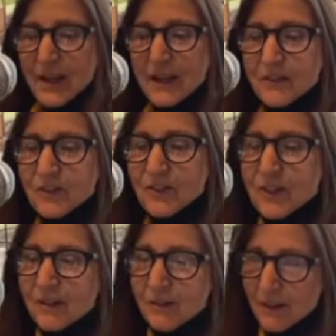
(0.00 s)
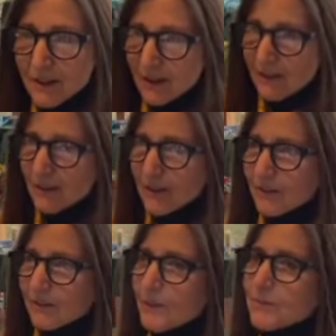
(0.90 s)
Indeed,
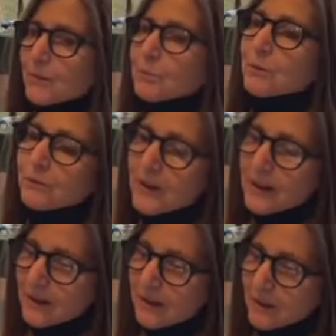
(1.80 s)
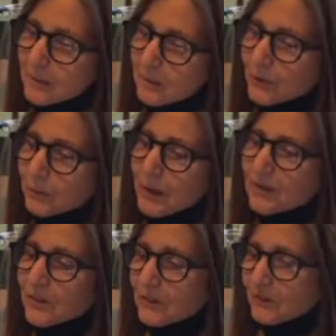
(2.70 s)
from this prophetic
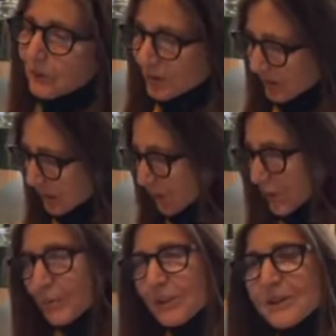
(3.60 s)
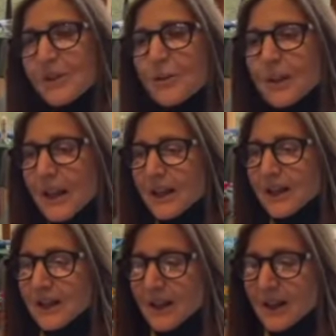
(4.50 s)
perspective, which is firmly
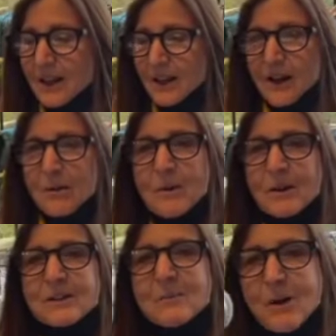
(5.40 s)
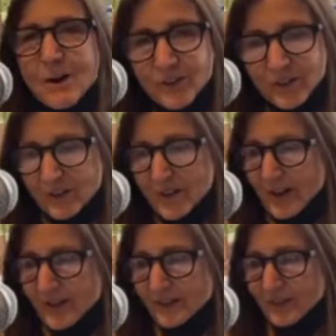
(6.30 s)
located among the
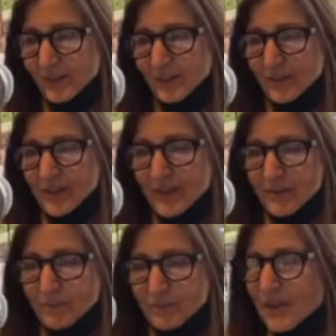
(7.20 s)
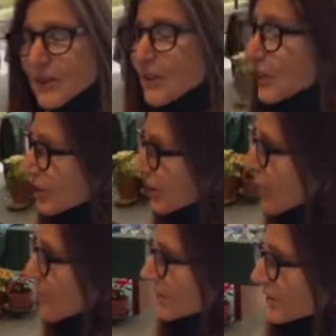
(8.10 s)
marginalized, there's so
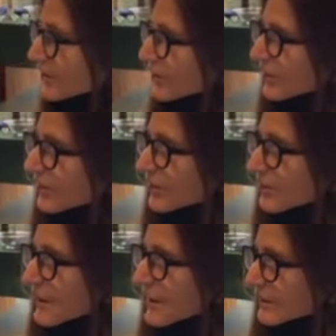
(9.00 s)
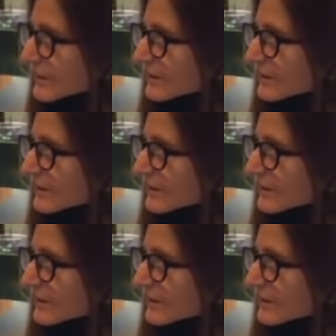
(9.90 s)
much to lament.